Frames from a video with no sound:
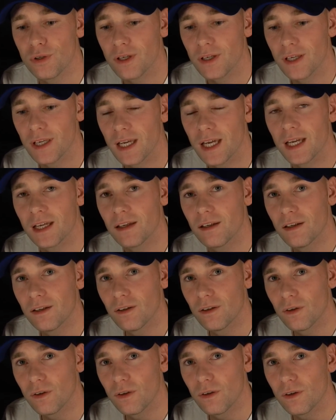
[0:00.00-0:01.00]
you can get
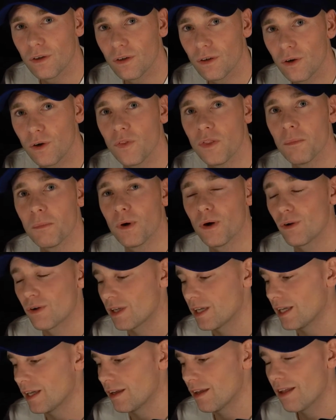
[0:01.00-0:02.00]
on the
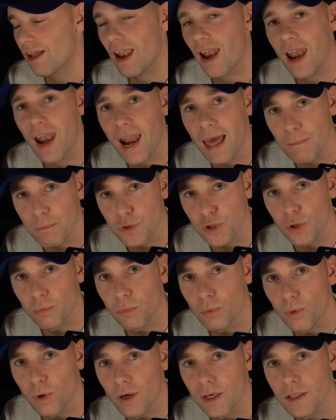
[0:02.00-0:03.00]
market,
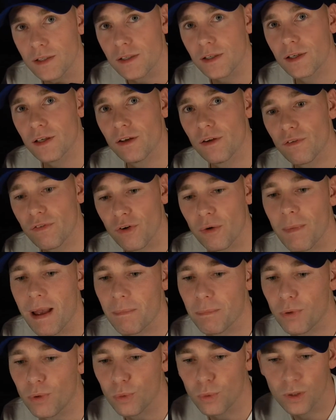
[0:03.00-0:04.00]
laptop-wise, from
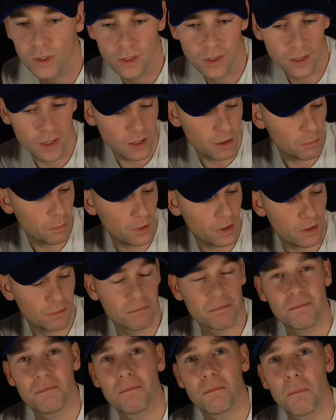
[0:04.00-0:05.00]
Apple.
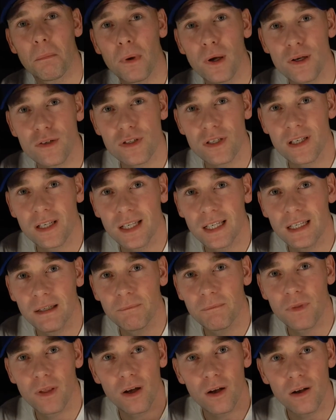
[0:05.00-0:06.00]
But
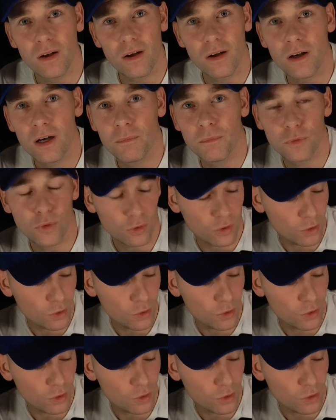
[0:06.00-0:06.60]
personally, I'm